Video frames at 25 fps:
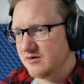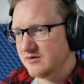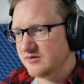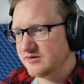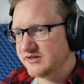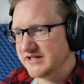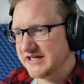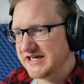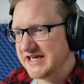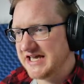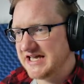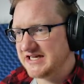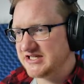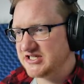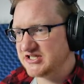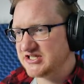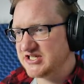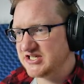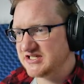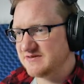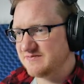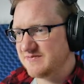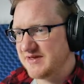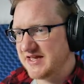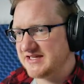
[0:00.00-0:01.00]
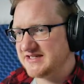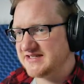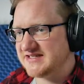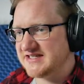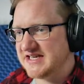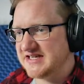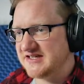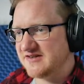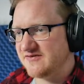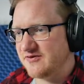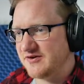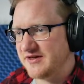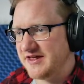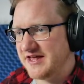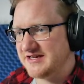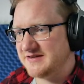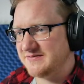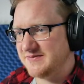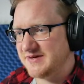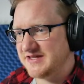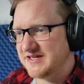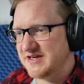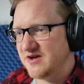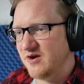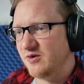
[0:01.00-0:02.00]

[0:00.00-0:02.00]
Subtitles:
Like, it just doesn't make sense for that to be the